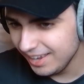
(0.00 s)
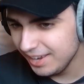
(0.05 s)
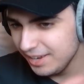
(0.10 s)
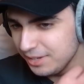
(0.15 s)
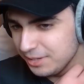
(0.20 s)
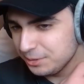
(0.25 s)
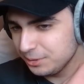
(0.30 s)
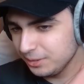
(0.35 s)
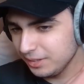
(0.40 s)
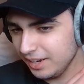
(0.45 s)

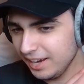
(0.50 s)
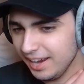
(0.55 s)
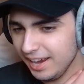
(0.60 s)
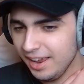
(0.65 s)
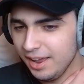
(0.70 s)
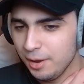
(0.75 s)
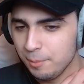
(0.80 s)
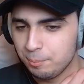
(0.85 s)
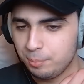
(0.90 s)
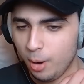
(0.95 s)
He's like,
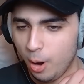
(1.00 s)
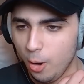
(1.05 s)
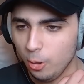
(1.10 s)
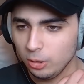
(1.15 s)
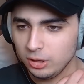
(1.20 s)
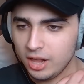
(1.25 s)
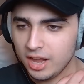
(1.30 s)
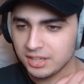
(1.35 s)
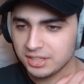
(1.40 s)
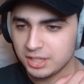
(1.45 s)

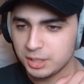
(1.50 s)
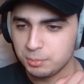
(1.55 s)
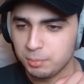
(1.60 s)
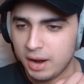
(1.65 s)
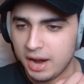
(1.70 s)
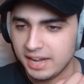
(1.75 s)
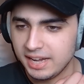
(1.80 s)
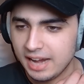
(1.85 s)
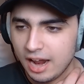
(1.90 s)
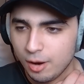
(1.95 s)
lost his
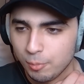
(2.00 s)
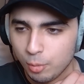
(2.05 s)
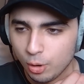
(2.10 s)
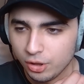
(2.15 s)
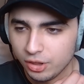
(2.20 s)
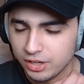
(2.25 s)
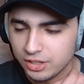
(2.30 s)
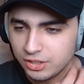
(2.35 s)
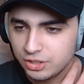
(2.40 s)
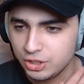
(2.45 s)
mind now more
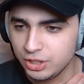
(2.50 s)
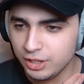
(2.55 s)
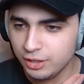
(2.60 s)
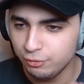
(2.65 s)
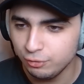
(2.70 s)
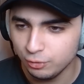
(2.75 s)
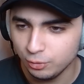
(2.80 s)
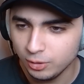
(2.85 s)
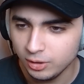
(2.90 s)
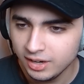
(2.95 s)
than
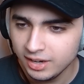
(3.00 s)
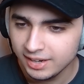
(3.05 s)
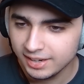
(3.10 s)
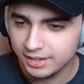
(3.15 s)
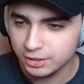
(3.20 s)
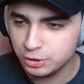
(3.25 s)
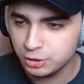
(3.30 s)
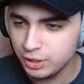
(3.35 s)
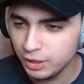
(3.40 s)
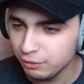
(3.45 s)
Shifu.
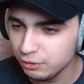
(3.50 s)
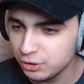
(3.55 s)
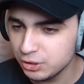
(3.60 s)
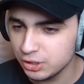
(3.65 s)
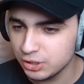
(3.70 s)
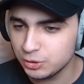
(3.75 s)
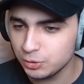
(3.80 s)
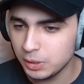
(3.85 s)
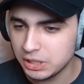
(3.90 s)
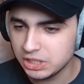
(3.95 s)
Cause Shifu
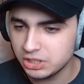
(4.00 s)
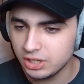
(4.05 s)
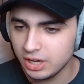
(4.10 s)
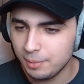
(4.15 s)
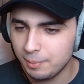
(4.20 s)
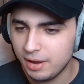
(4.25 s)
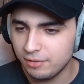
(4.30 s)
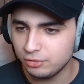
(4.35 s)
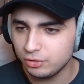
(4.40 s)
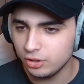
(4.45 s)
just switched
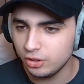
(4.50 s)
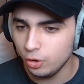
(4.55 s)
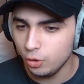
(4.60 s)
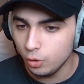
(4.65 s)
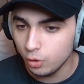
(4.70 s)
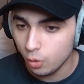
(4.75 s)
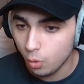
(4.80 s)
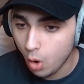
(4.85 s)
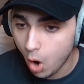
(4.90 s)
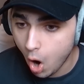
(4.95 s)
up after the
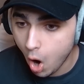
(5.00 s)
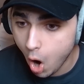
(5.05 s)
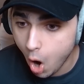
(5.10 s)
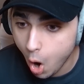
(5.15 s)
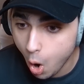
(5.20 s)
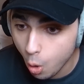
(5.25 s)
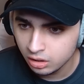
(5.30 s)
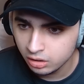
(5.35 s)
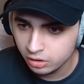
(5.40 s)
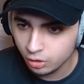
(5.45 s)

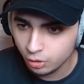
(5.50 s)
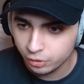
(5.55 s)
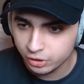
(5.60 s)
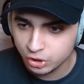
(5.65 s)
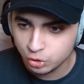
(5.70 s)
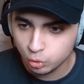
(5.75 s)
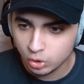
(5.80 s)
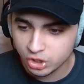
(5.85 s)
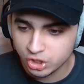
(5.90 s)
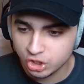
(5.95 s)
Oh! Yo,
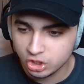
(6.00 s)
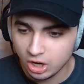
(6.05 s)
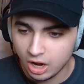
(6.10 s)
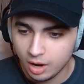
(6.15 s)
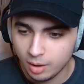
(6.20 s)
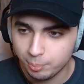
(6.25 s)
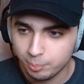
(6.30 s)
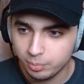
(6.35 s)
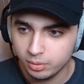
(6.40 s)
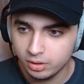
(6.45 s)
this switched
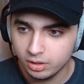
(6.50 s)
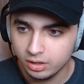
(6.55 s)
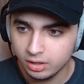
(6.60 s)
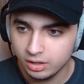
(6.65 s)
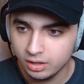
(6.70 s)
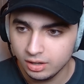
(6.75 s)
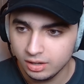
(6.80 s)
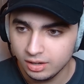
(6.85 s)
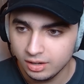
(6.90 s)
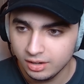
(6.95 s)
up.
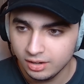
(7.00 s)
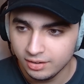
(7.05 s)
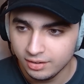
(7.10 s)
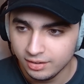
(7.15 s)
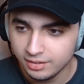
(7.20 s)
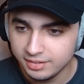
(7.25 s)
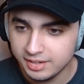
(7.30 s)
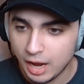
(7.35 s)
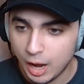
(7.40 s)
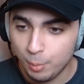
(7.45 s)

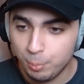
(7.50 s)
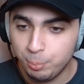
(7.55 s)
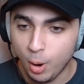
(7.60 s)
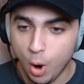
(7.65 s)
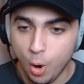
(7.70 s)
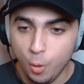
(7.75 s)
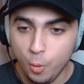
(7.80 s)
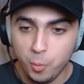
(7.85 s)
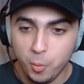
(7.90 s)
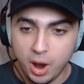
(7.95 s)
Now
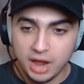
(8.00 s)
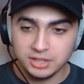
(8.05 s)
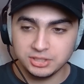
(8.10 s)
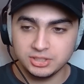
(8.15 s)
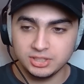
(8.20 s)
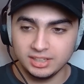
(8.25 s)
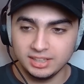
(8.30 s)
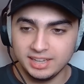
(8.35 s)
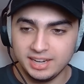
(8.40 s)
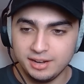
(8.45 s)
Po wants
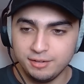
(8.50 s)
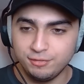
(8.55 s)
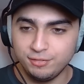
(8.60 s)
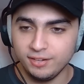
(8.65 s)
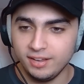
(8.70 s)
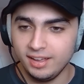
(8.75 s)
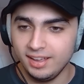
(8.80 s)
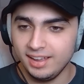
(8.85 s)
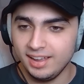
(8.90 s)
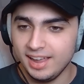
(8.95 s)
to leave
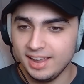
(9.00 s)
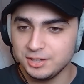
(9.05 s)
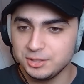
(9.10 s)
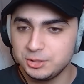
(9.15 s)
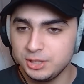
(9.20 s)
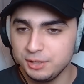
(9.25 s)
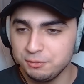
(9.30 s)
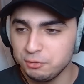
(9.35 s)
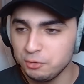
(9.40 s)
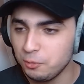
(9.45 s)
and
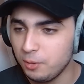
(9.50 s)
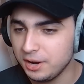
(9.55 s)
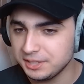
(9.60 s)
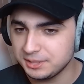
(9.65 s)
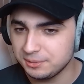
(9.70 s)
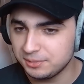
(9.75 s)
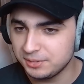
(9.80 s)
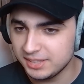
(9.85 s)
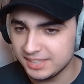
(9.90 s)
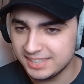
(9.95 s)
Shifu wants
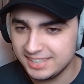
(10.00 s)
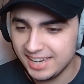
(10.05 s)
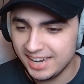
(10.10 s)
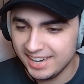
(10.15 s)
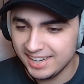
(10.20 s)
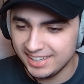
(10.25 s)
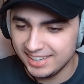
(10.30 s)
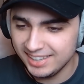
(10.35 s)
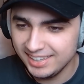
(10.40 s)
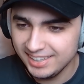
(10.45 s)
him to
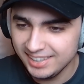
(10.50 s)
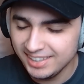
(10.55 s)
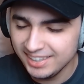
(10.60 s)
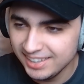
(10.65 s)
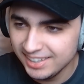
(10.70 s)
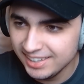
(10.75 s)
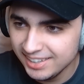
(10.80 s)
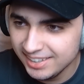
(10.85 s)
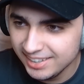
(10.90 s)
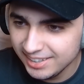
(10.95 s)
stay.
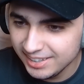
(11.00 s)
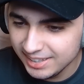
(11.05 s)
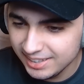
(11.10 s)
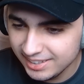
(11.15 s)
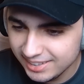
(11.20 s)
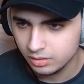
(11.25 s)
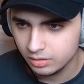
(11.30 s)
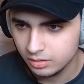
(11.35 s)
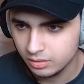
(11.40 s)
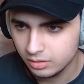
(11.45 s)
How am I
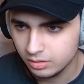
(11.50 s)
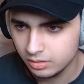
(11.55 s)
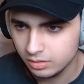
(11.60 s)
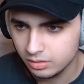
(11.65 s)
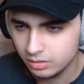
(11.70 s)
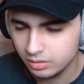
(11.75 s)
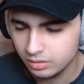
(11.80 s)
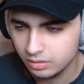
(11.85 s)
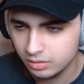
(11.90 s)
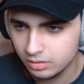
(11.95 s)
supposed if
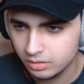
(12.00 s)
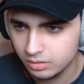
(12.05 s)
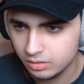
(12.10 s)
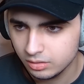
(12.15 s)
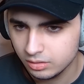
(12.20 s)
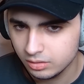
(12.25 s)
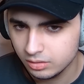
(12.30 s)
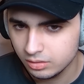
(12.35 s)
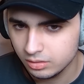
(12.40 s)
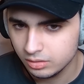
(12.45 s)
anyone could
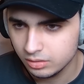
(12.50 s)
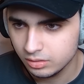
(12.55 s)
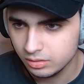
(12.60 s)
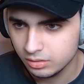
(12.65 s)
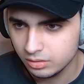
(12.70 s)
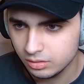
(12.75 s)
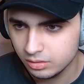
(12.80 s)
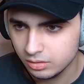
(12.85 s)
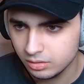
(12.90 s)
change me,